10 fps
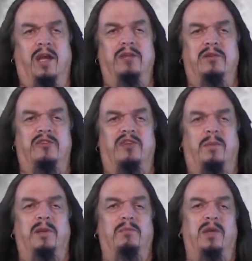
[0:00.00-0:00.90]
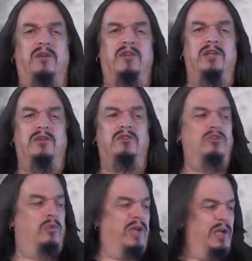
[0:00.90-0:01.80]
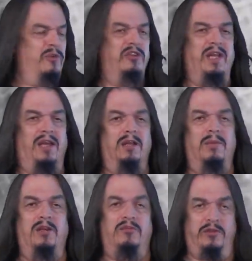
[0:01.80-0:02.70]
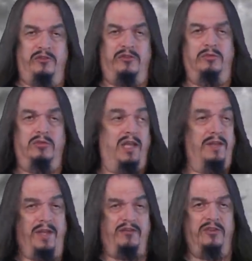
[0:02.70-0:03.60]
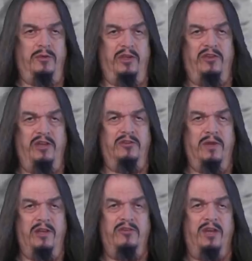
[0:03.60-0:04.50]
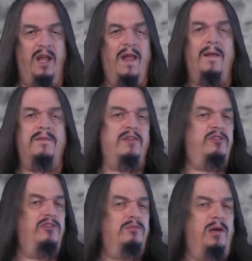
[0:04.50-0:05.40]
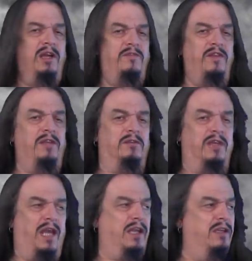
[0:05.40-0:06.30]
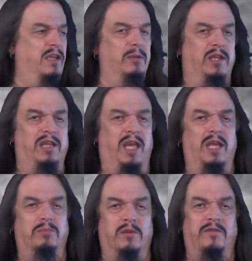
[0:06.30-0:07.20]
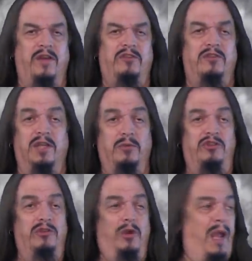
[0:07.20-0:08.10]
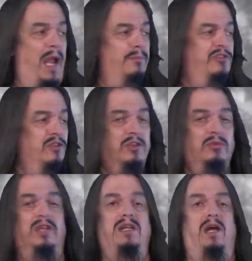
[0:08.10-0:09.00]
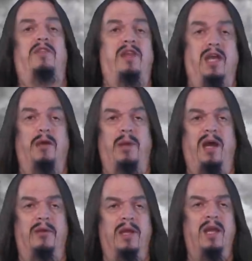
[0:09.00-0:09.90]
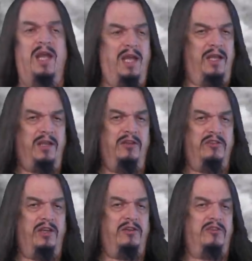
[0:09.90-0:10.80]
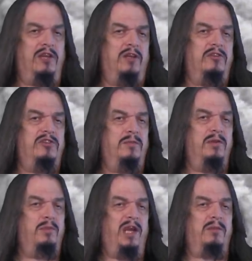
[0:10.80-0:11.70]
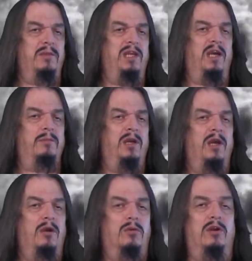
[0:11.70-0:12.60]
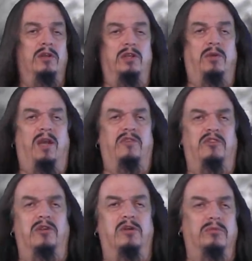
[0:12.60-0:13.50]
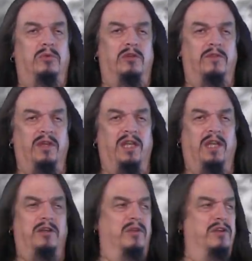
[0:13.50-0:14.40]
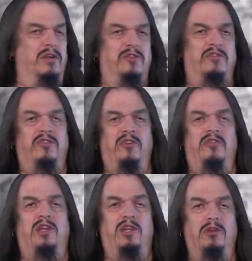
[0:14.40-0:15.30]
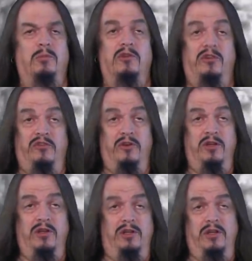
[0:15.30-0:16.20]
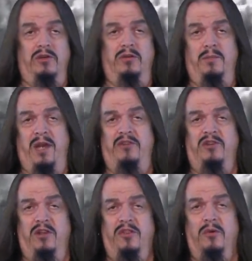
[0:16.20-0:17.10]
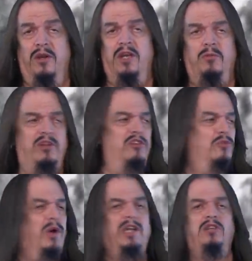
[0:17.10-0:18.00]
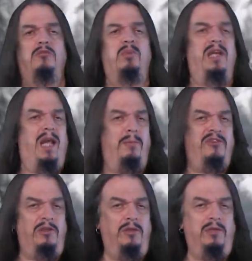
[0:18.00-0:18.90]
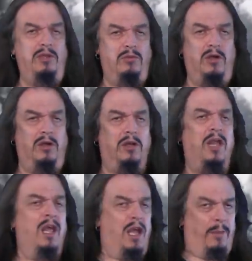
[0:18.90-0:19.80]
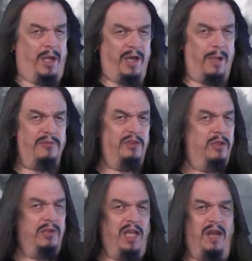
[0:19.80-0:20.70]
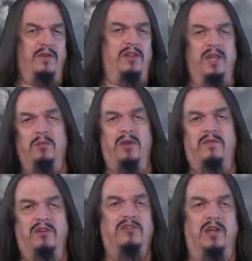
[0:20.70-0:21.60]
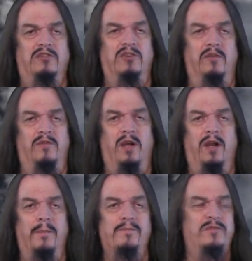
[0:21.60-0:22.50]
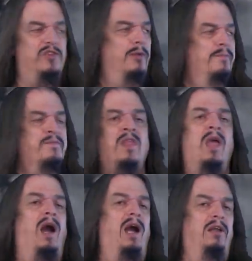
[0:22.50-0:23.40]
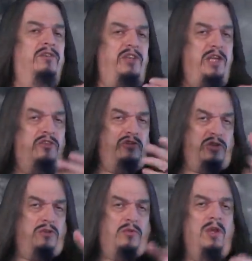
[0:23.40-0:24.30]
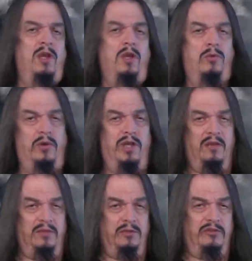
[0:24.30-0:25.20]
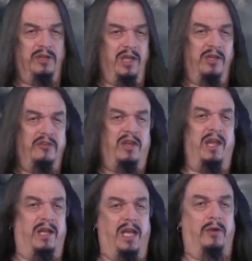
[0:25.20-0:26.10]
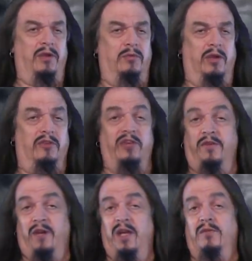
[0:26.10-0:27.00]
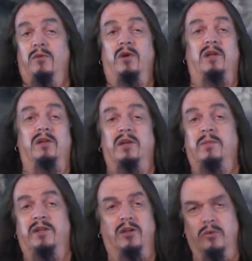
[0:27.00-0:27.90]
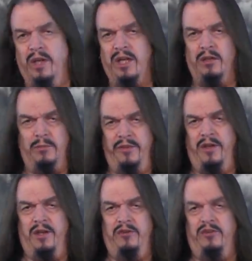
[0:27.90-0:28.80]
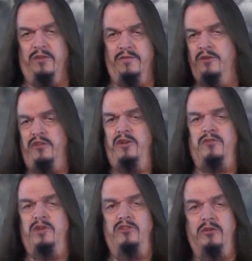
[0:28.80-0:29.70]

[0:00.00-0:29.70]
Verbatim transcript: I knew this topic better than you do when I was in elementary school, and that's no exaggeration. This is my field, academically and professionally, which you know absolutely nothing about. And I can cite the scholarship to back me up, where all you have is your own willfully ignorant narcissistic hubris asserted on your own imagined authority, which is why you've been absolutely wrong about absolutely everything we've discussed so far. So, I'll teach you what evolution is and how it works. And if I ever want to learn about the heretical mythology of first century